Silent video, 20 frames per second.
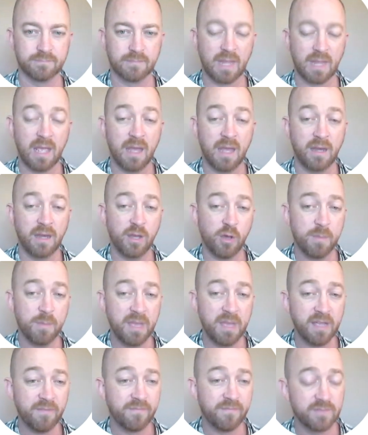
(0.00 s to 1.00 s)
Now, omega
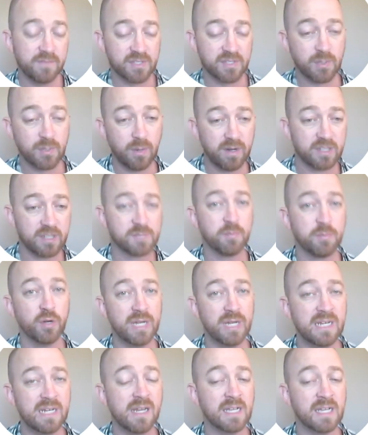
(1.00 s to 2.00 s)
squared is pretty
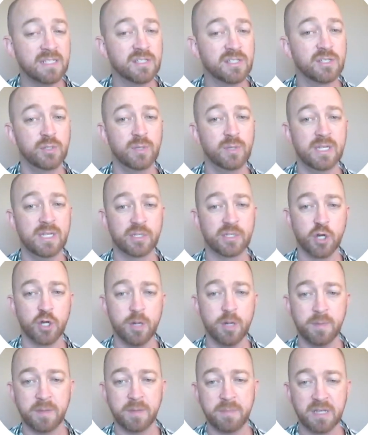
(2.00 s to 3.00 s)
nice to
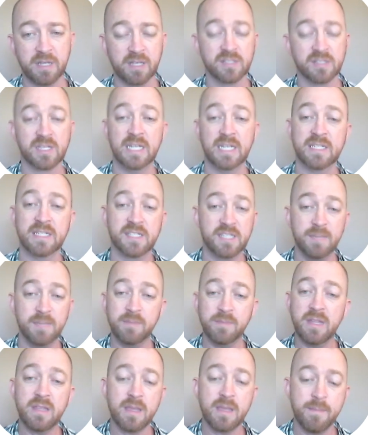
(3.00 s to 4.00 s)
interpret because it's simply
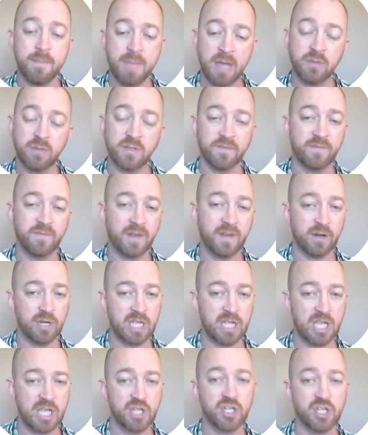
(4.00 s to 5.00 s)
the amount of
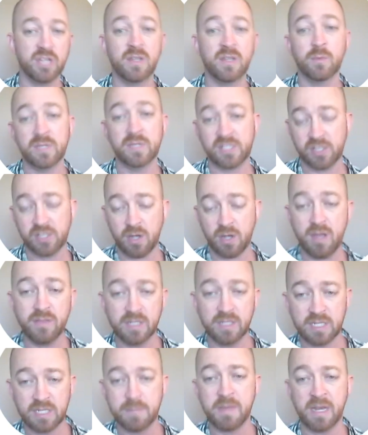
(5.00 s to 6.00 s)
variation that we saw in the
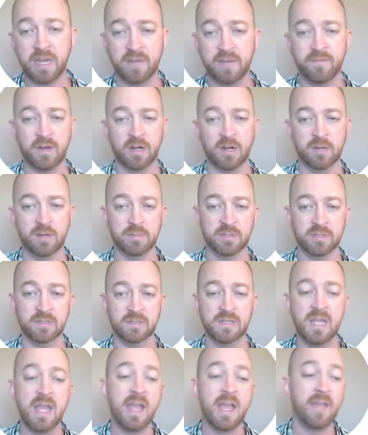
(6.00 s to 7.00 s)
dependent variable
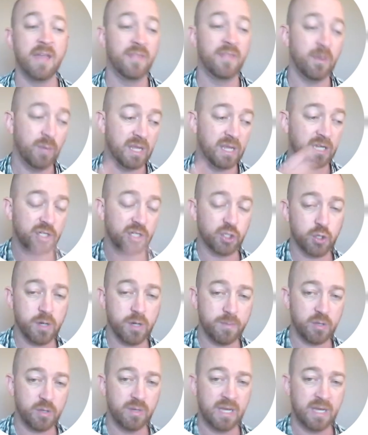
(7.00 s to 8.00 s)
that we can
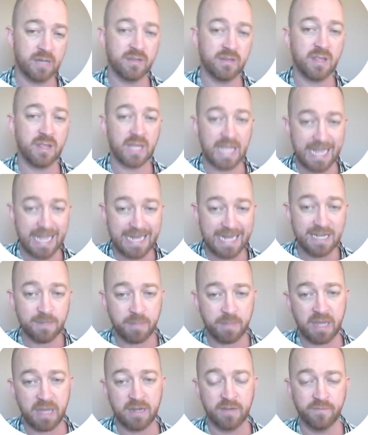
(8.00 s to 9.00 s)
attribute now to the
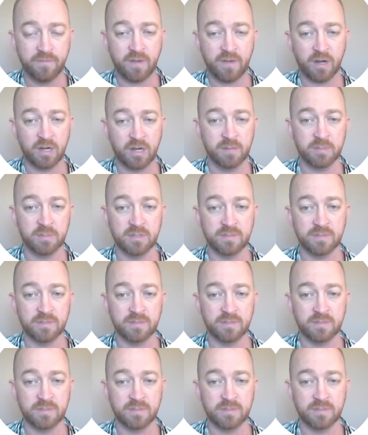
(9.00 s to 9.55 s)
independent variable.